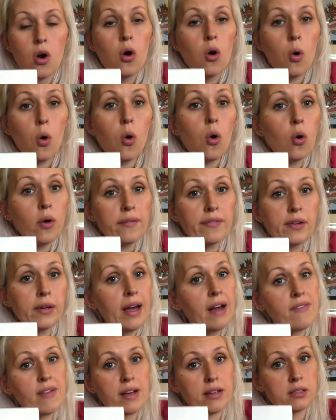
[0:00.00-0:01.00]
Or if you
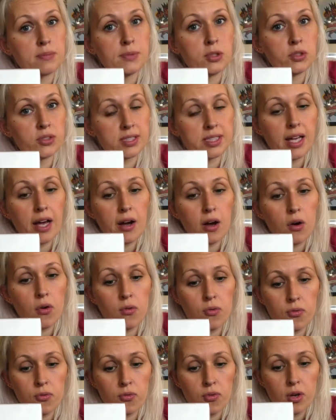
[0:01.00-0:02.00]
have eczema
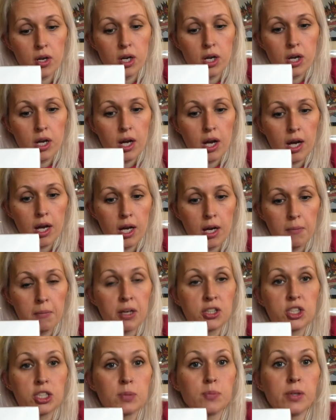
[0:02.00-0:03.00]
yourself, I
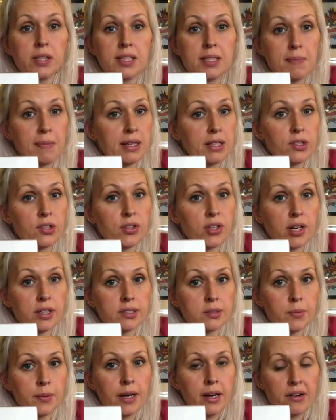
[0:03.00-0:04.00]
just wanted to make you guys
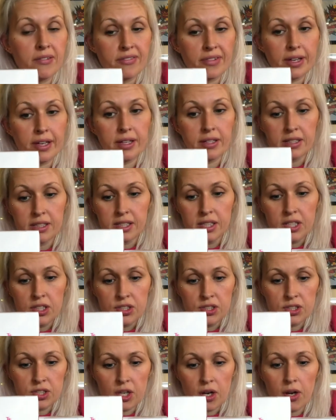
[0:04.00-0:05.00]
aware of it.
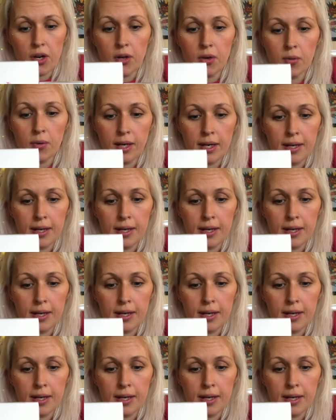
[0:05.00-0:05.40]
So